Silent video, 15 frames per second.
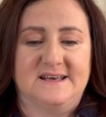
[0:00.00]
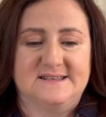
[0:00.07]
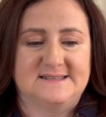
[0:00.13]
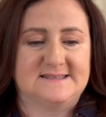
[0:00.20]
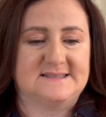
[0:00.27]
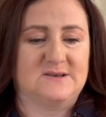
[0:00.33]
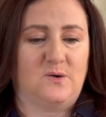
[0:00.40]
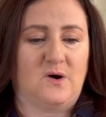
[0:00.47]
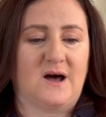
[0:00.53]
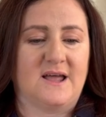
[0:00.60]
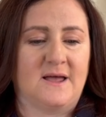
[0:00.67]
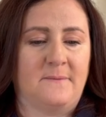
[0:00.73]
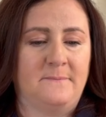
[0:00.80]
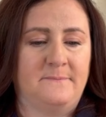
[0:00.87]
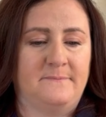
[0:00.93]
So I
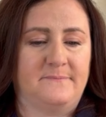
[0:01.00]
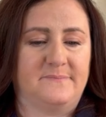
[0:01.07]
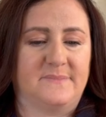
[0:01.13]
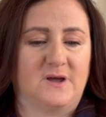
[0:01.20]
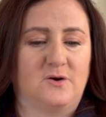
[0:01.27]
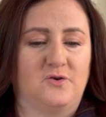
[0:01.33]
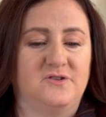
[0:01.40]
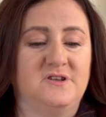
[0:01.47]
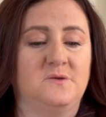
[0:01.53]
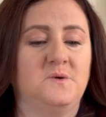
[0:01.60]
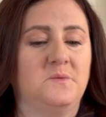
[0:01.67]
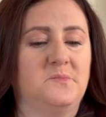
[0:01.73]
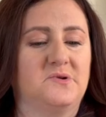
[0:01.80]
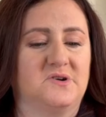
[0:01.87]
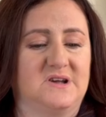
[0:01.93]
am
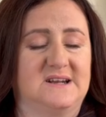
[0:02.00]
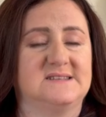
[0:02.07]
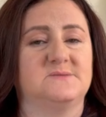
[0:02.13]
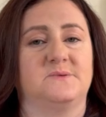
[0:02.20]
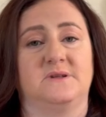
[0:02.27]
continuing progress